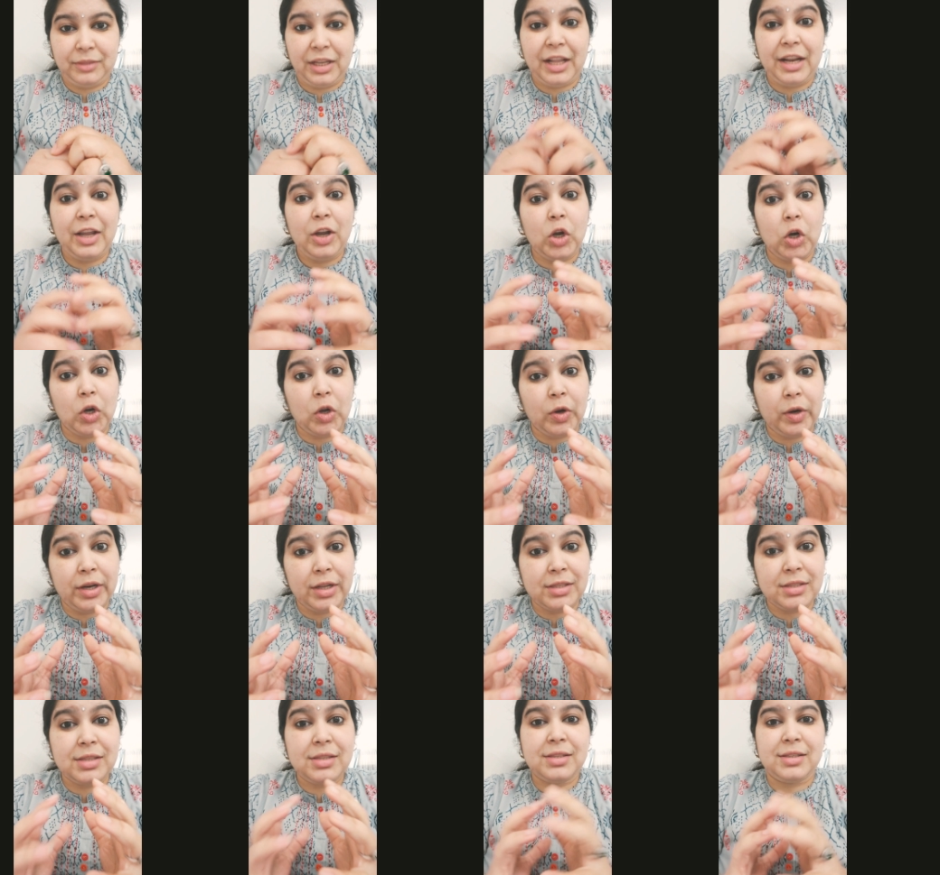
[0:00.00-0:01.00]
in a
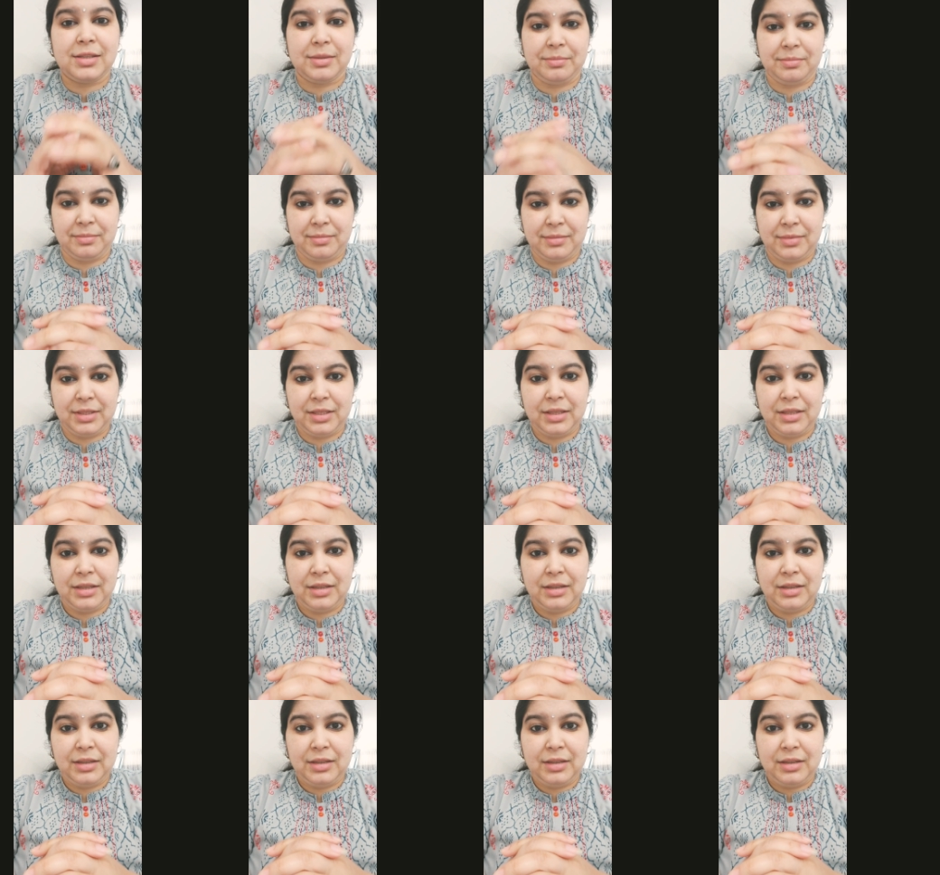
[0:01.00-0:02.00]
colloidal system
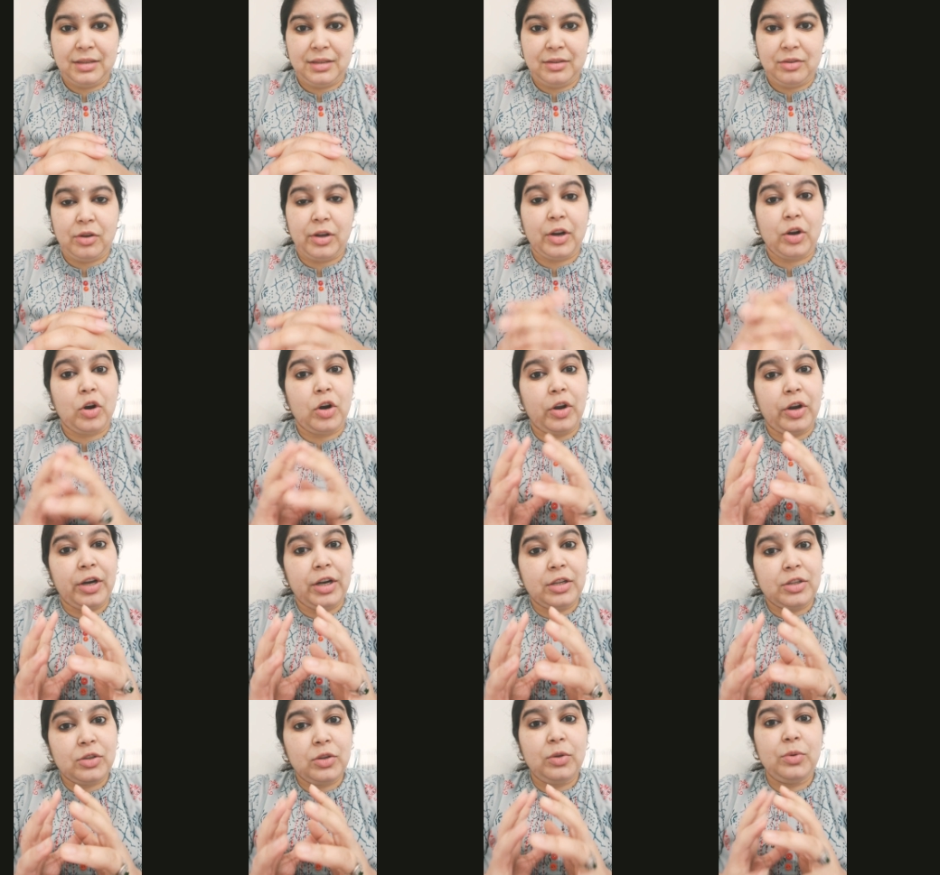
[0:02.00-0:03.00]
or a
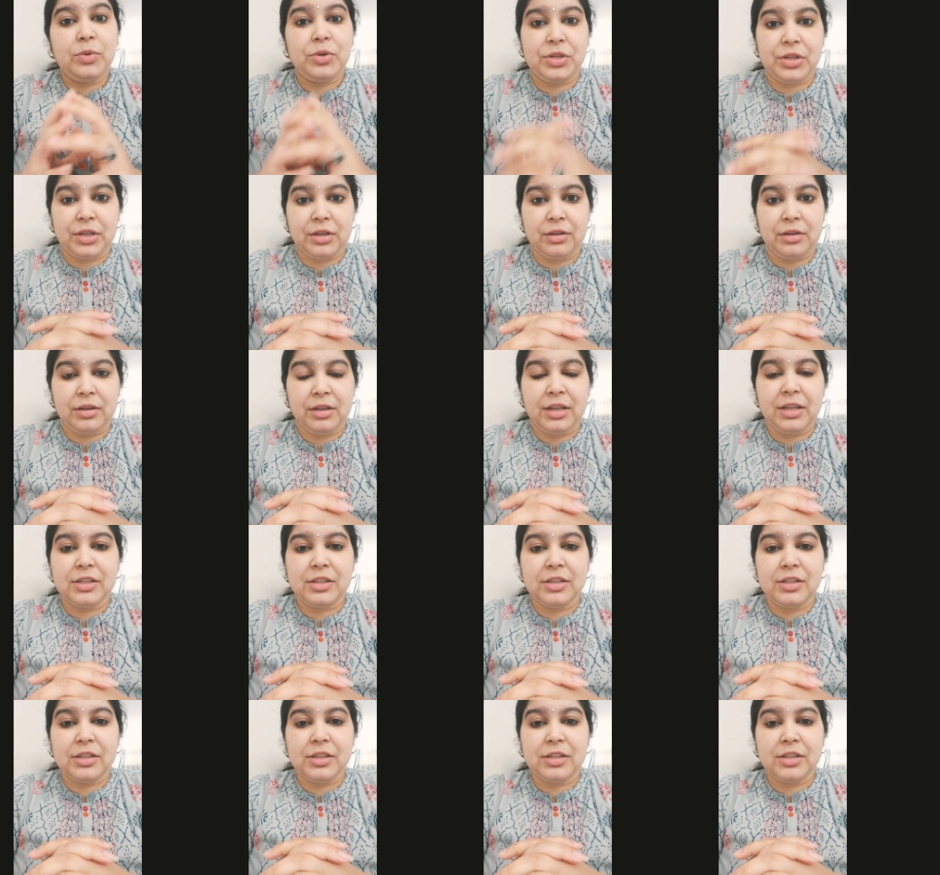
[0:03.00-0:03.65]
colloidal solution